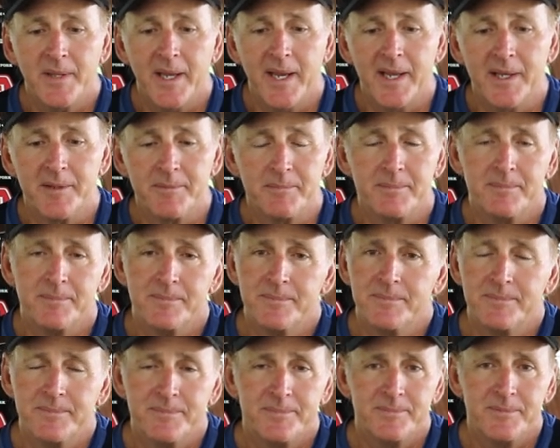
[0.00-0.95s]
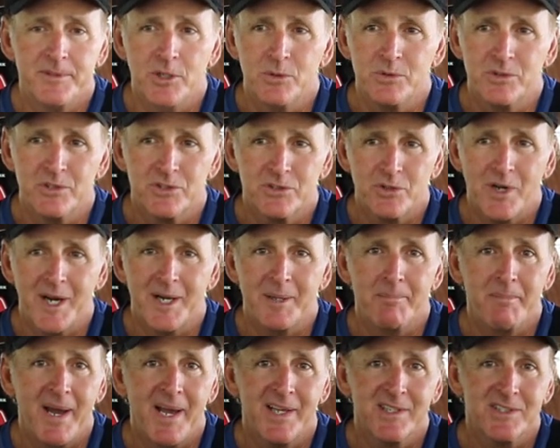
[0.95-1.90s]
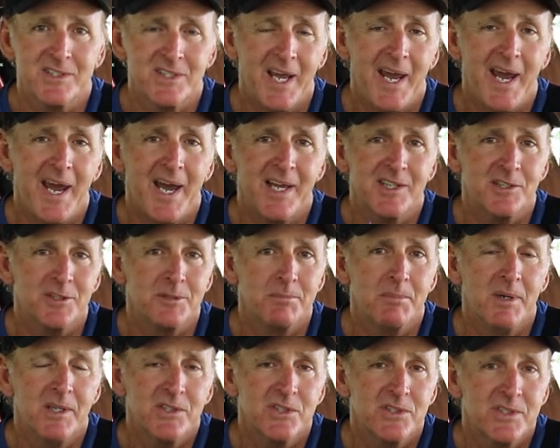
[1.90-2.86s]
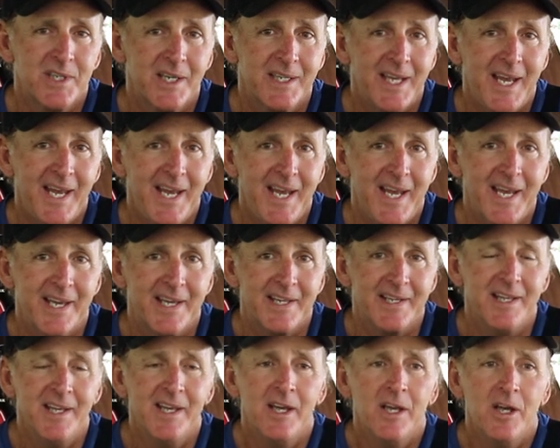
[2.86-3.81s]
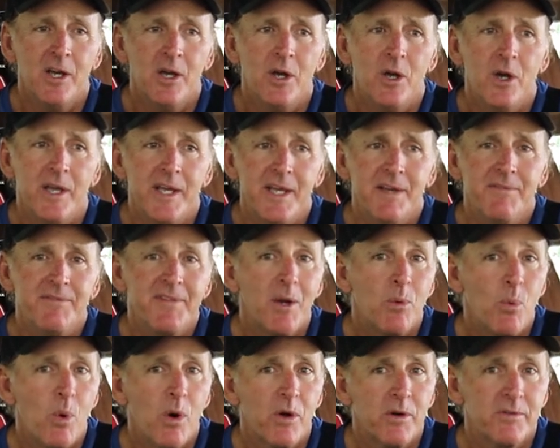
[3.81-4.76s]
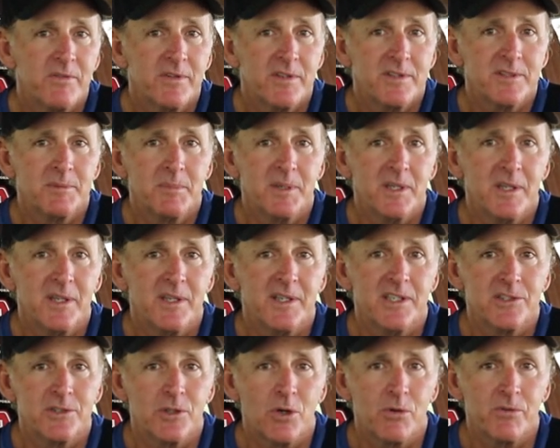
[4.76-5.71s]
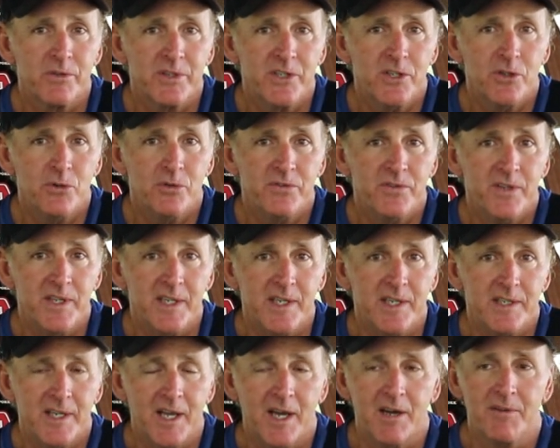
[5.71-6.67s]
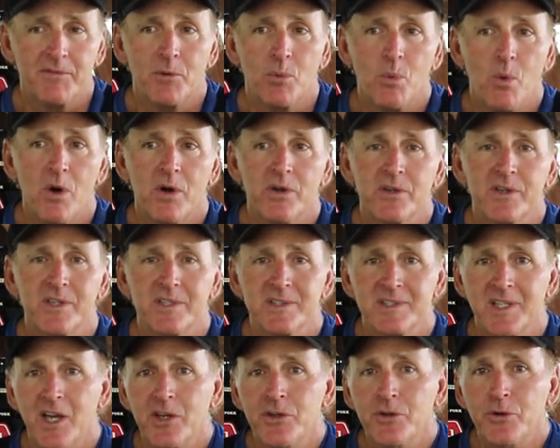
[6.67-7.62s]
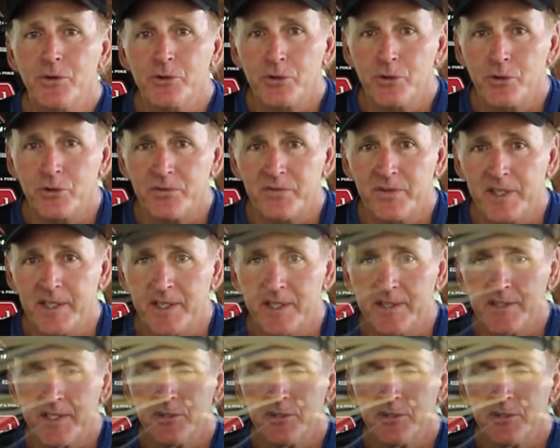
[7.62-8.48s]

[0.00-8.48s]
And, you know, just try to match the hatch as much as I can if that water visibility is over 2 feet. Now, if the water is under 2 feet,